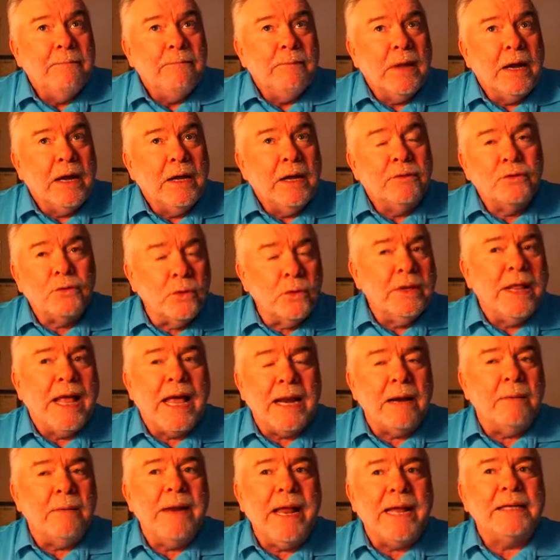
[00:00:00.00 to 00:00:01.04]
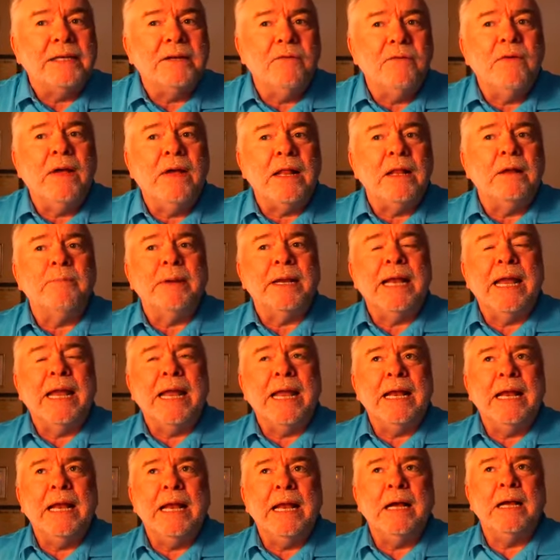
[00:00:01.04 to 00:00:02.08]
uh, through that, I'm not developing
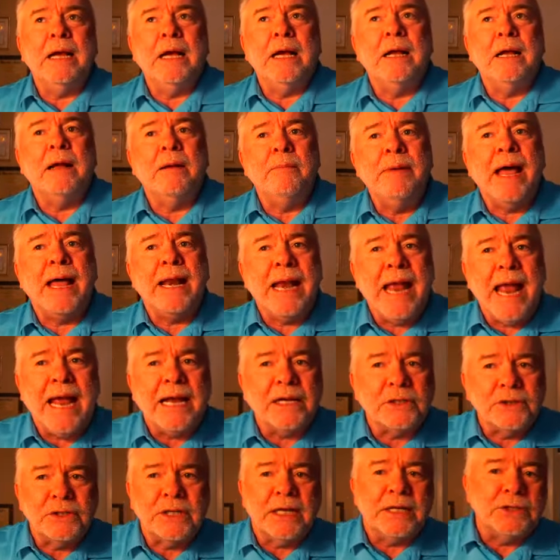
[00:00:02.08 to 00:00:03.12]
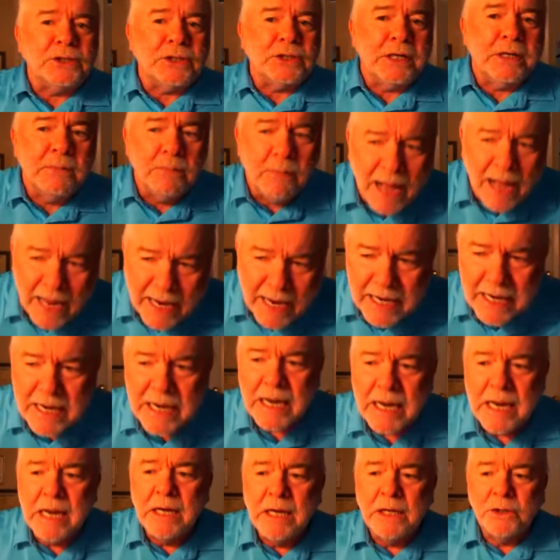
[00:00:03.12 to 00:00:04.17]
it. Uh, uh I'm not accessing my
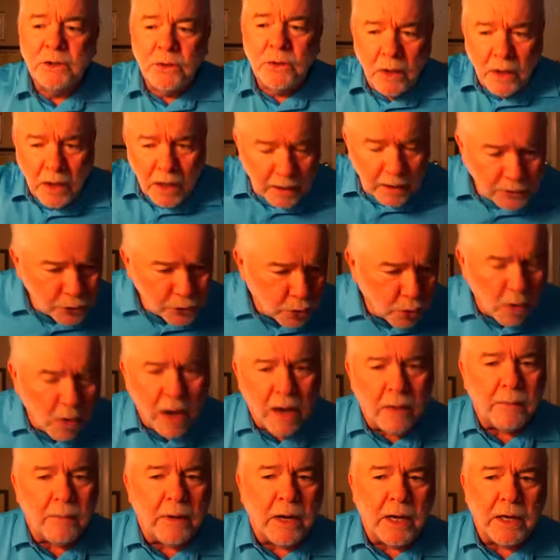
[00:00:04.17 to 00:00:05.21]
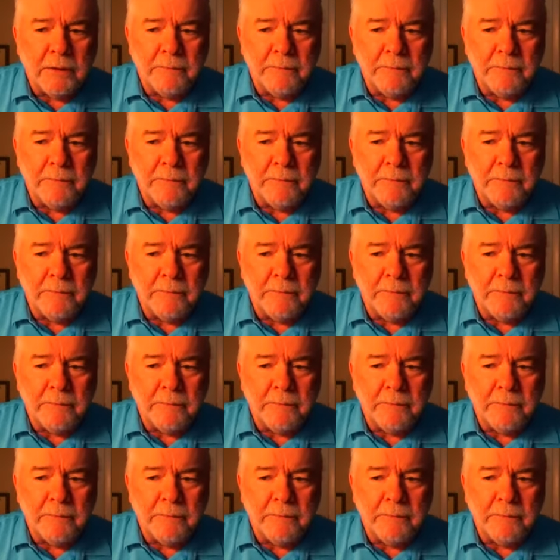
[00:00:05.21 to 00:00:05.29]
uh, trauma.